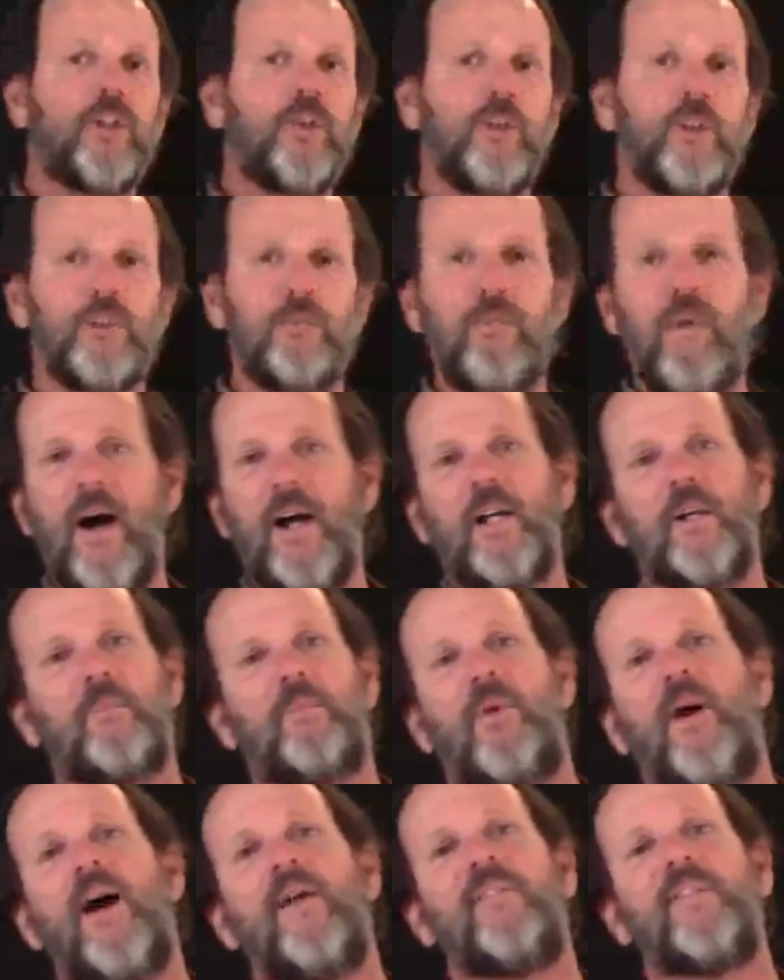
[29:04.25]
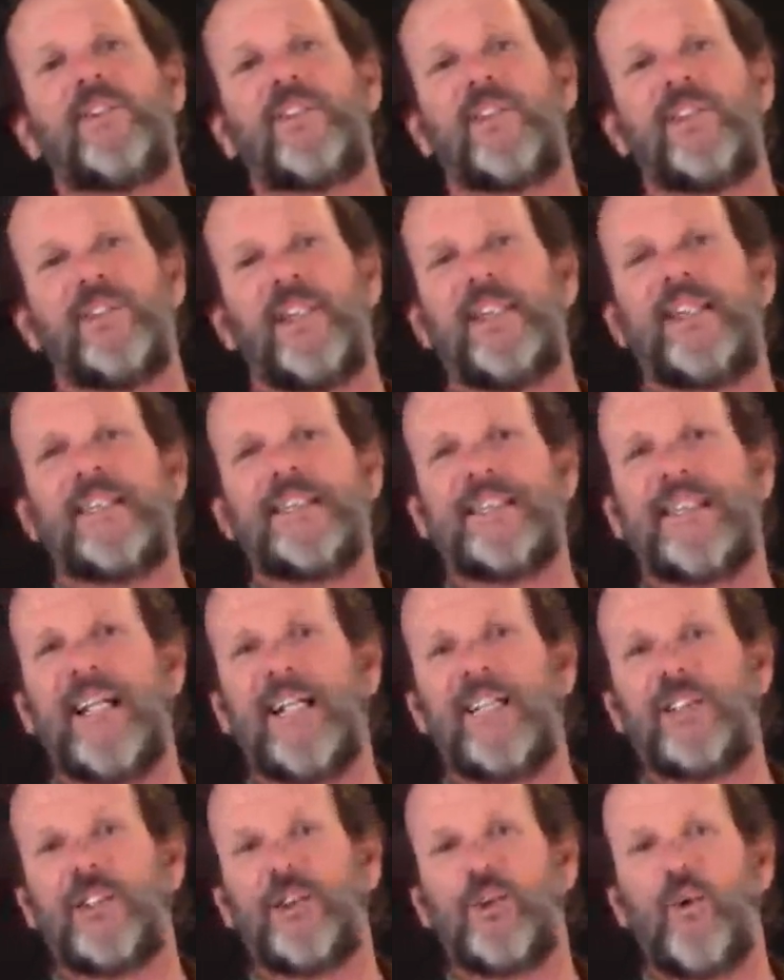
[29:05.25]
to as minor prophets because they just
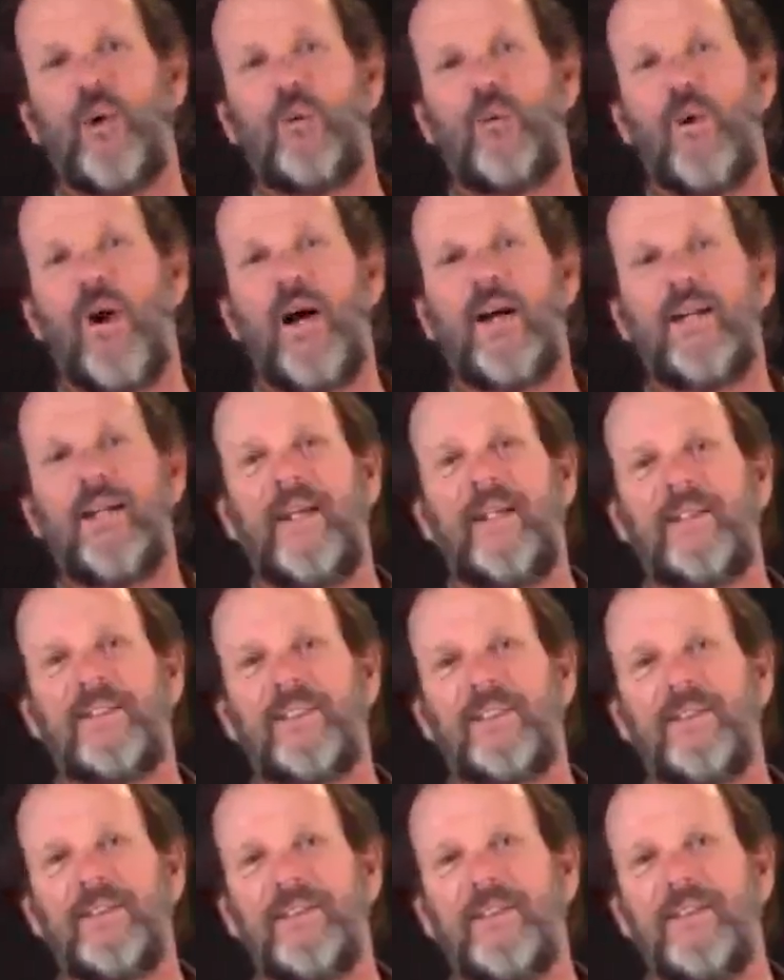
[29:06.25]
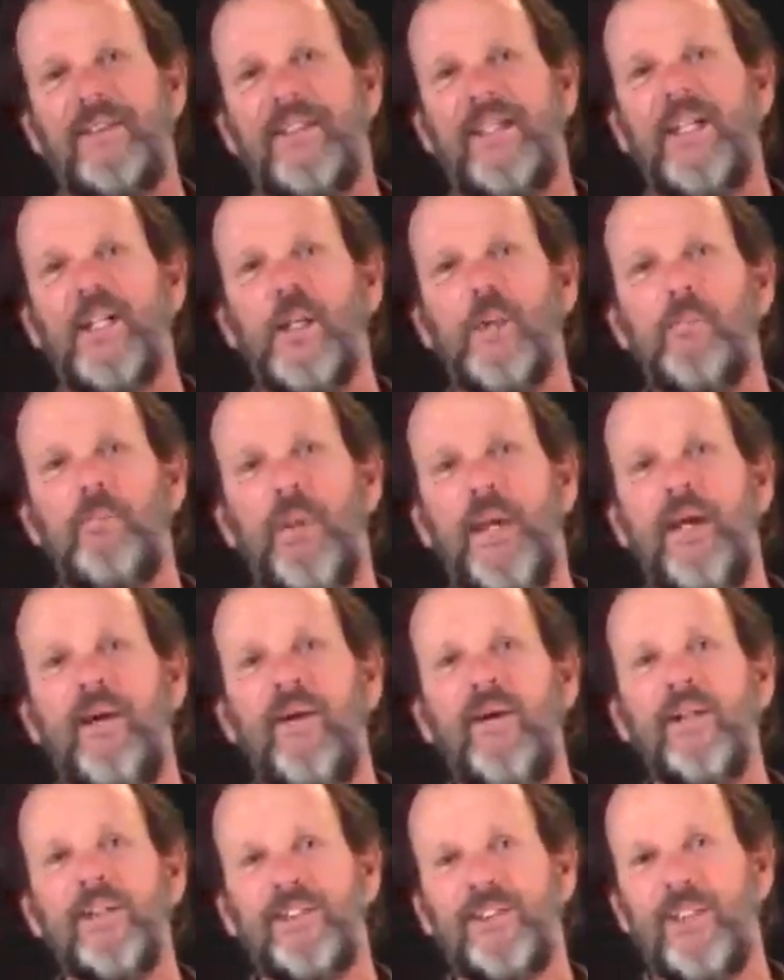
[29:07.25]
got short writings in
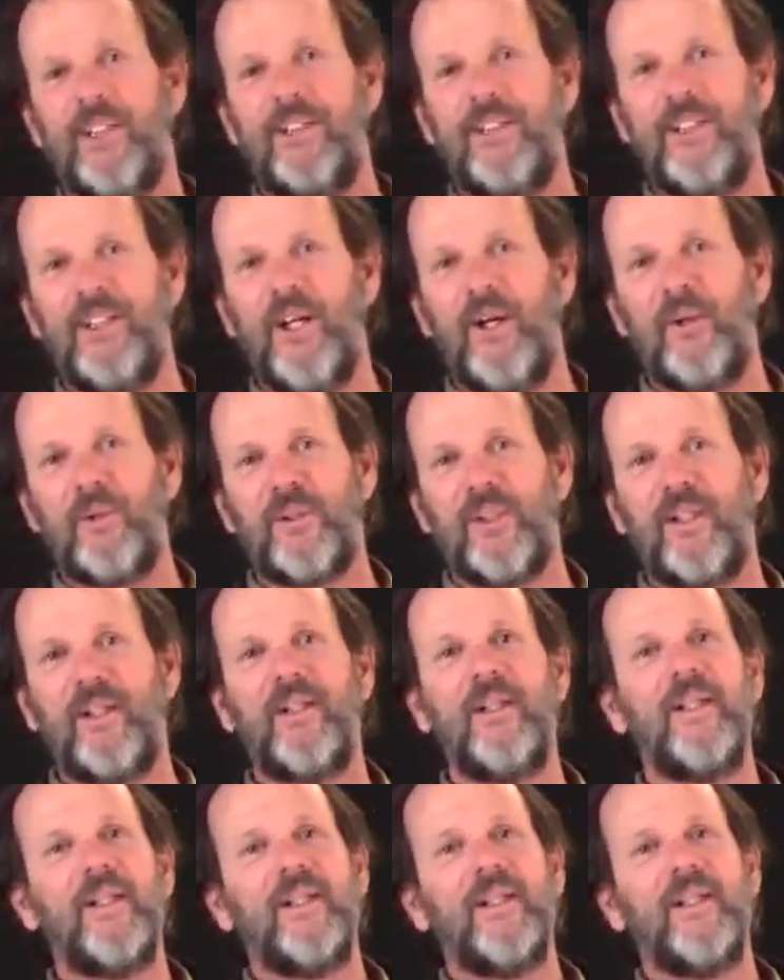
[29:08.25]
comparison, to